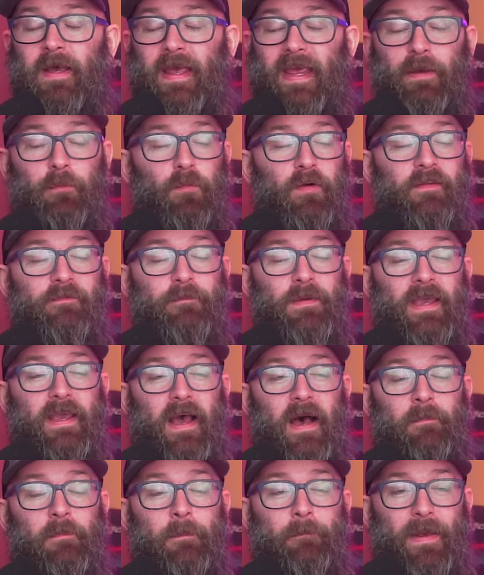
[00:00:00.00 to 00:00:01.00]
it would have
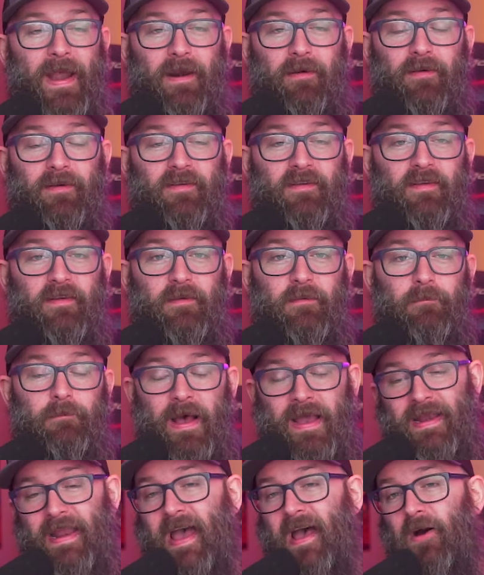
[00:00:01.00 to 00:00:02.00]
become apparent
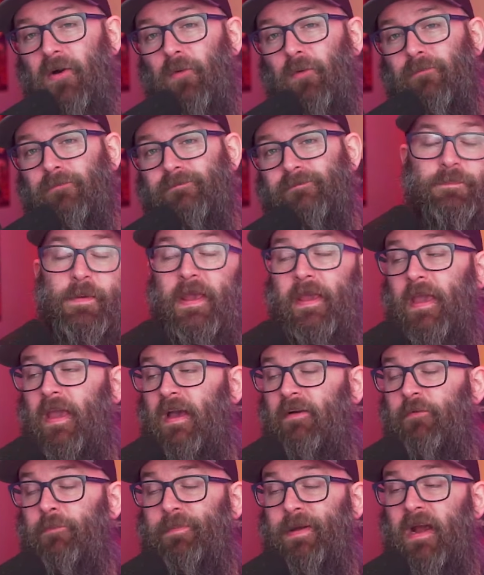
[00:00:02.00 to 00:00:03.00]
by now. Speaking
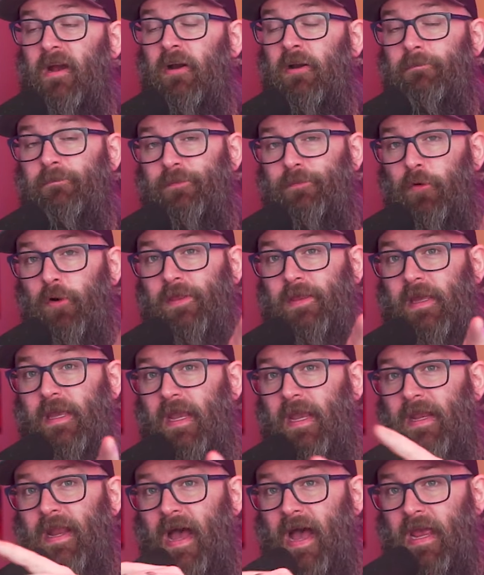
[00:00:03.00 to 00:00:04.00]
of a parent, before the
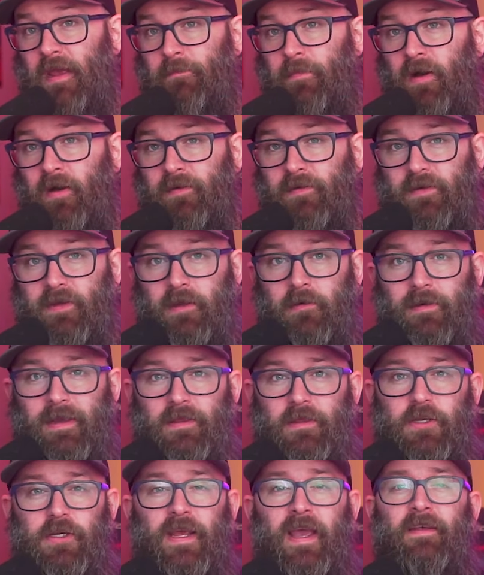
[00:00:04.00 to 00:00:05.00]
keen eye amongst you
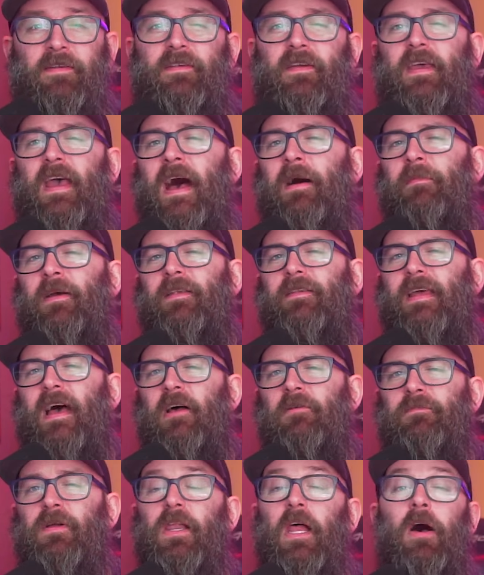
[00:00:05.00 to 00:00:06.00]
get the chance to comment
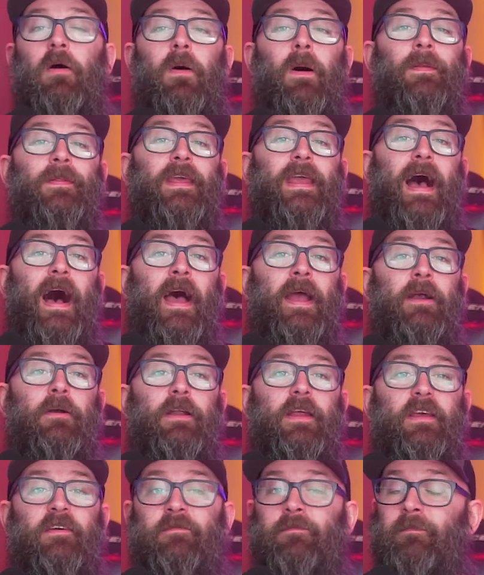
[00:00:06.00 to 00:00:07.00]
down below on the
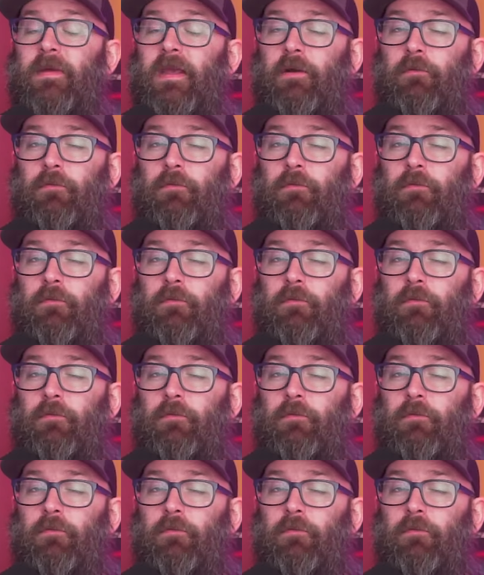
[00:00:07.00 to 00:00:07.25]
irony of me